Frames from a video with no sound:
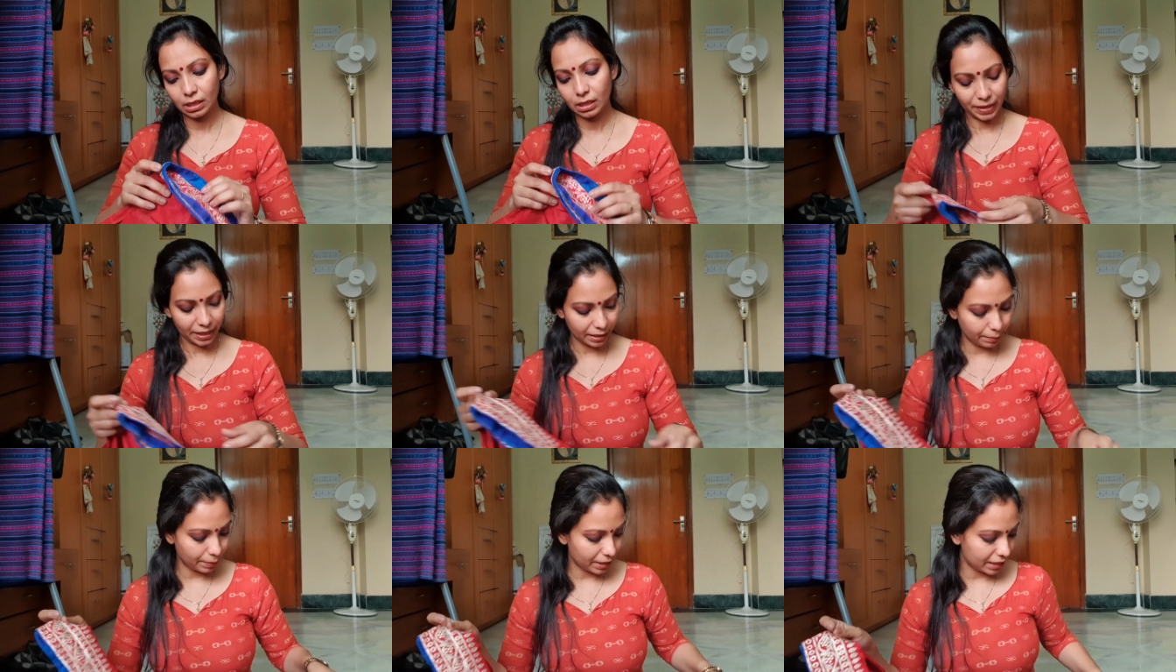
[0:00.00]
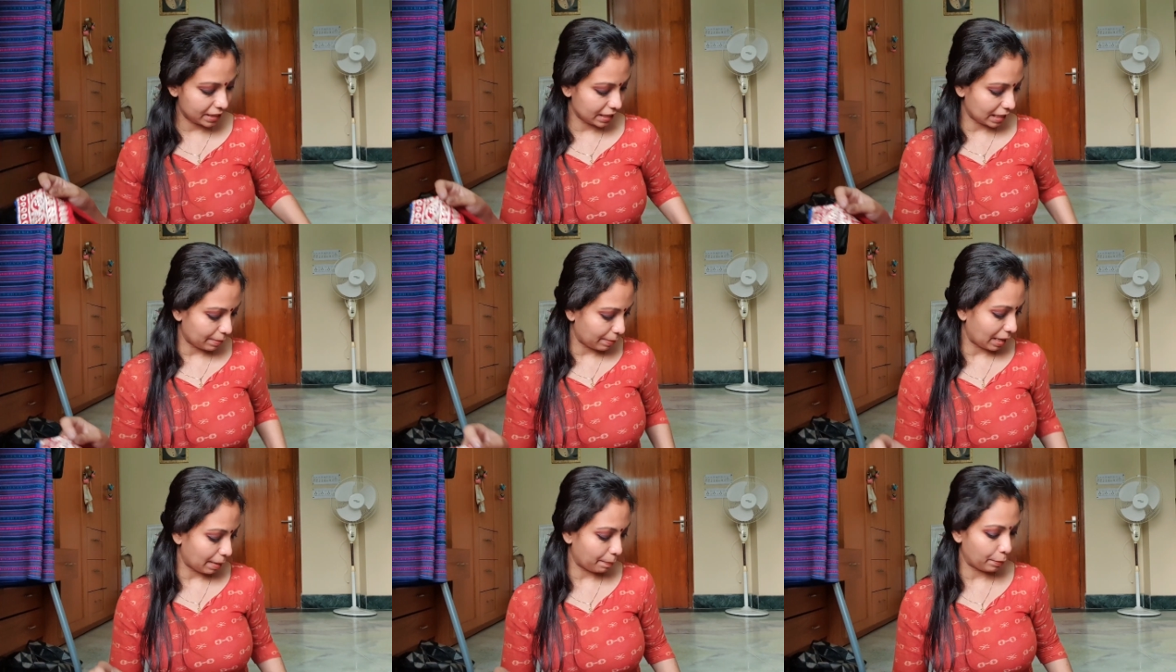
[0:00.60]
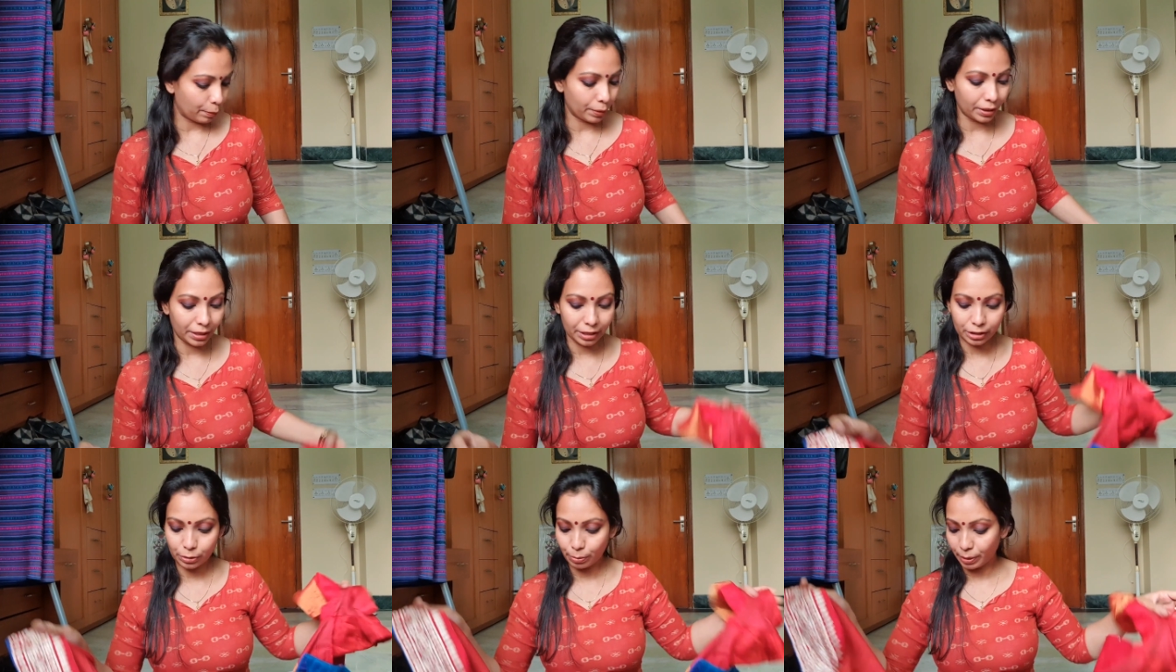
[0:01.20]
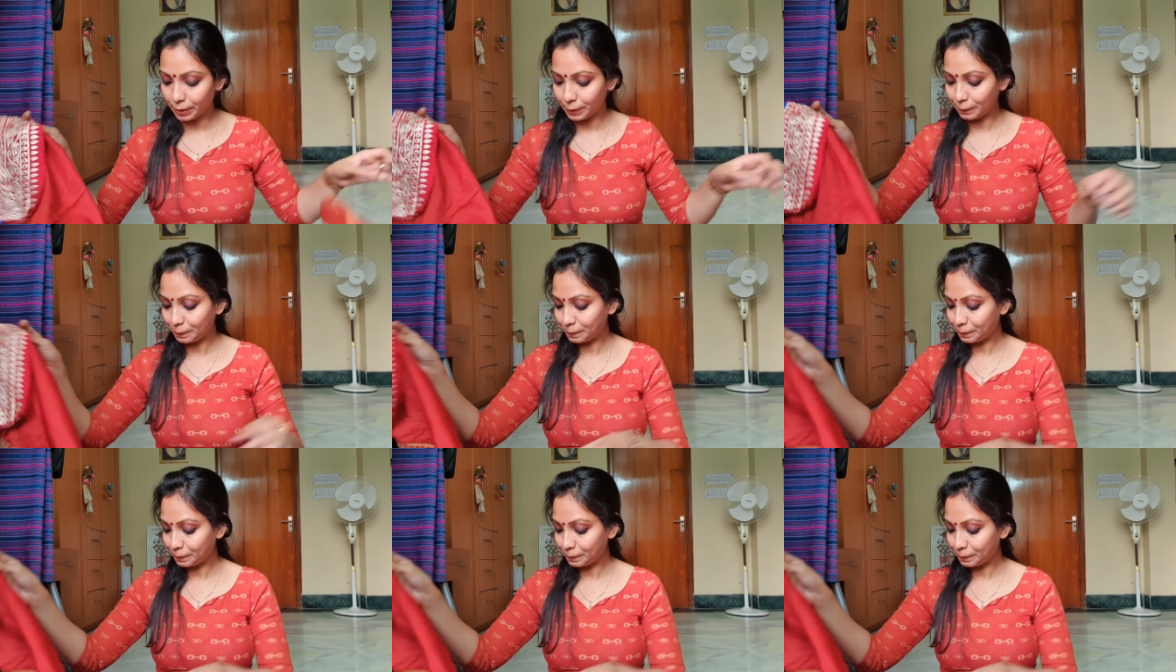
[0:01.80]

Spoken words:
At the minute, I'm happy with this one.